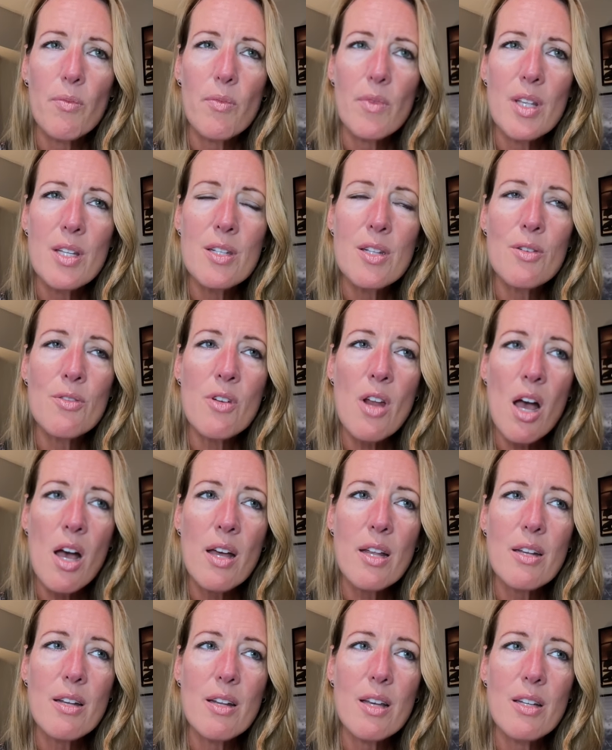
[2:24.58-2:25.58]
is there
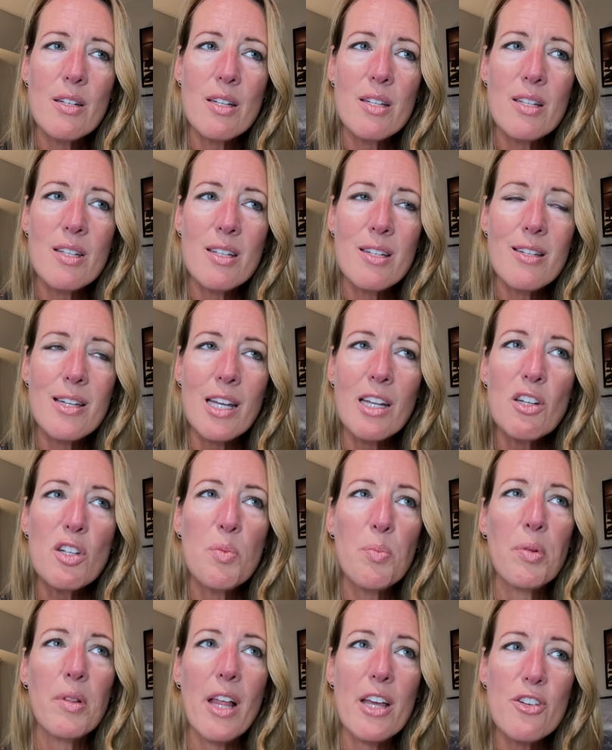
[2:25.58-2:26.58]
not a
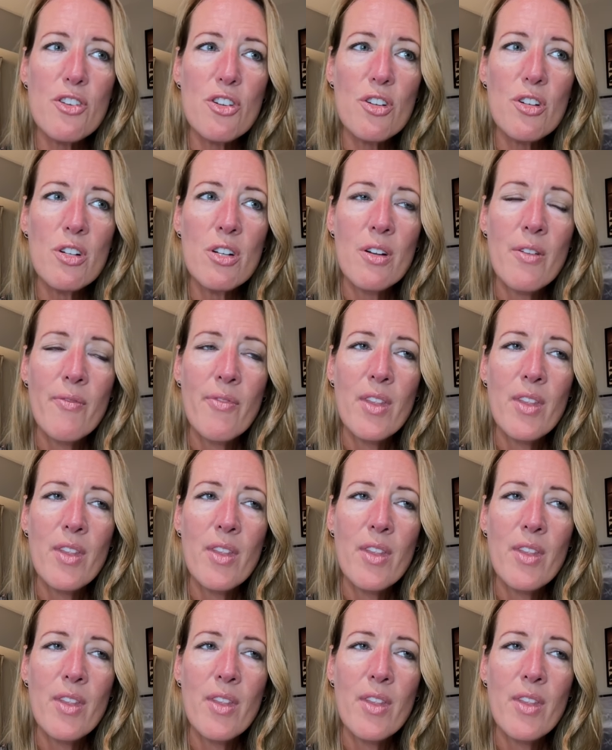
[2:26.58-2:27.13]
distinct pleasure